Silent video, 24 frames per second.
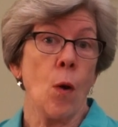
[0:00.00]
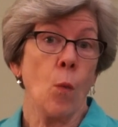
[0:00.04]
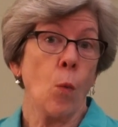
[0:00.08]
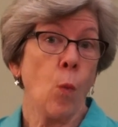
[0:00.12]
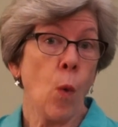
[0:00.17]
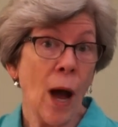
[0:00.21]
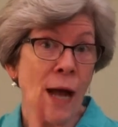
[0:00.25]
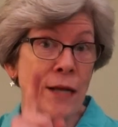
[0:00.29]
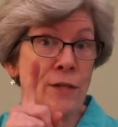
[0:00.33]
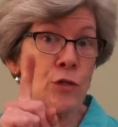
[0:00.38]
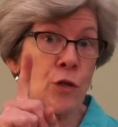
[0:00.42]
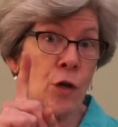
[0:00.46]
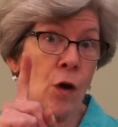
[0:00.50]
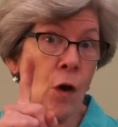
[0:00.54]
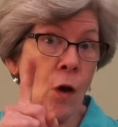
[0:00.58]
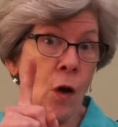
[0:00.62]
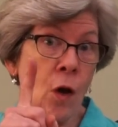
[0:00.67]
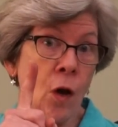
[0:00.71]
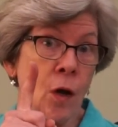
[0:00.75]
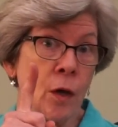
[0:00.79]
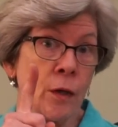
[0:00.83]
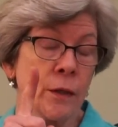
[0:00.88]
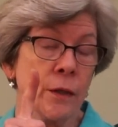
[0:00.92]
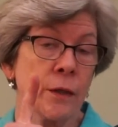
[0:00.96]
One
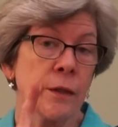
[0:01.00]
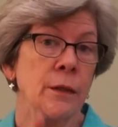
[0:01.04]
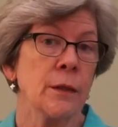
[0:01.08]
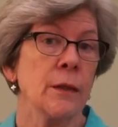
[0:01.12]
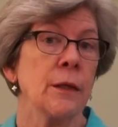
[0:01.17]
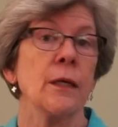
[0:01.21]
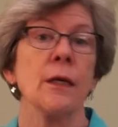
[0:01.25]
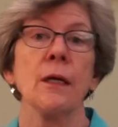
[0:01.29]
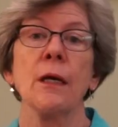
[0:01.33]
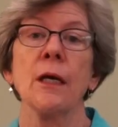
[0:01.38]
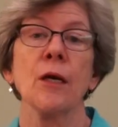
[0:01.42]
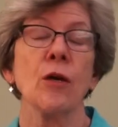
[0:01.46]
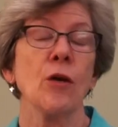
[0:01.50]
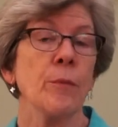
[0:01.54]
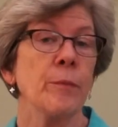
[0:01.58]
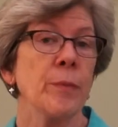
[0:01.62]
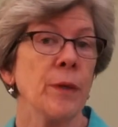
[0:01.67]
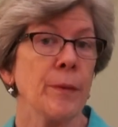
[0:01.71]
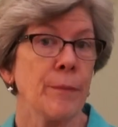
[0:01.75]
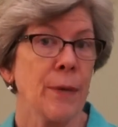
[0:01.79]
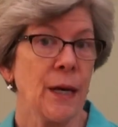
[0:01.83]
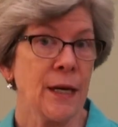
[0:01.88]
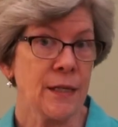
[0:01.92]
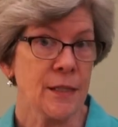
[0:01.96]
dog, it could
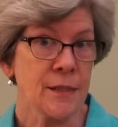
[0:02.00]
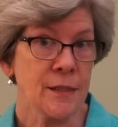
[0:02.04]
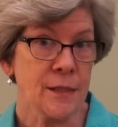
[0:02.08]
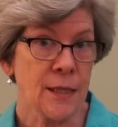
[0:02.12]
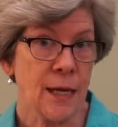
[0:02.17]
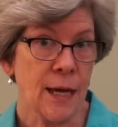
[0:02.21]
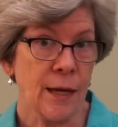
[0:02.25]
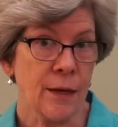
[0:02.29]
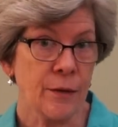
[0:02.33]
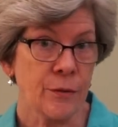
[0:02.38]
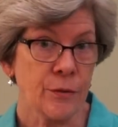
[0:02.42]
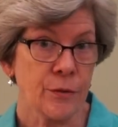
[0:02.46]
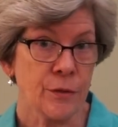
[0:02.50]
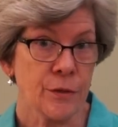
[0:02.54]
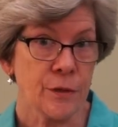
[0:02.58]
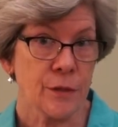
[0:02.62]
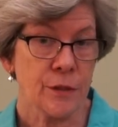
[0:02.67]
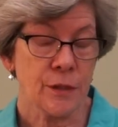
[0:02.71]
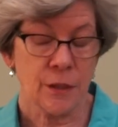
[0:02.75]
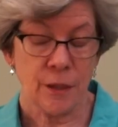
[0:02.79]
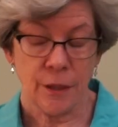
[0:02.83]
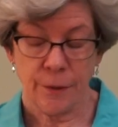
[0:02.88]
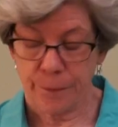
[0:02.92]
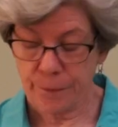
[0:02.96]
be many
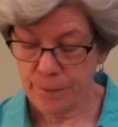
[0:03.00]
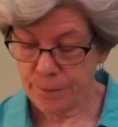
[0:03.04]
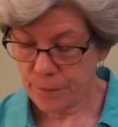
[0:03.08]
sounds.